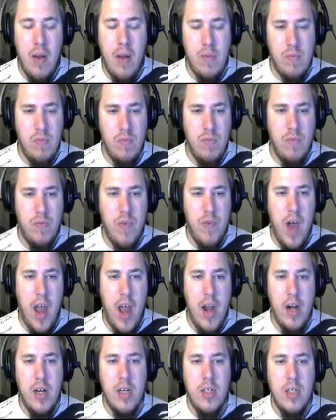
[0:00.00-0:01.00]

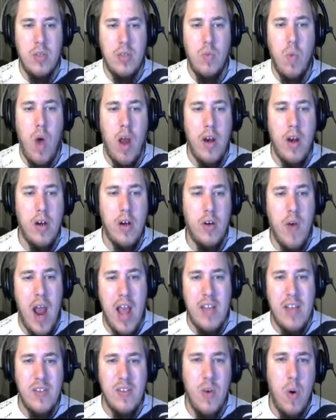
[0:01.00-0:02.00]
Fire, Water,
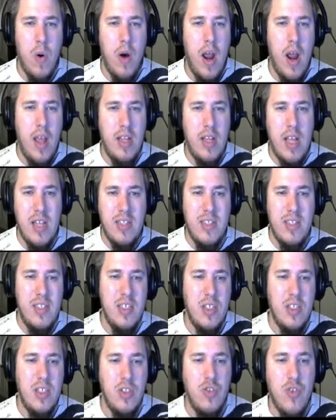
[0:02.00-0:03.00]
Grass core, and that
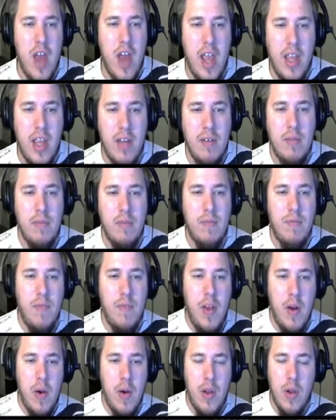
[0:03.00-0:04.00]
Steel Dragon
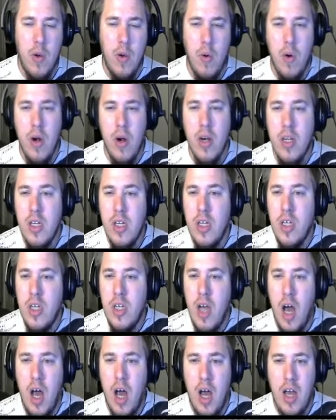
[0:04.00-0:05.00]
Fairy core.
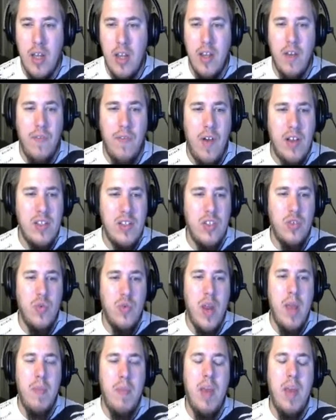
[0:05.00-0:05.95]
Delphox is great, base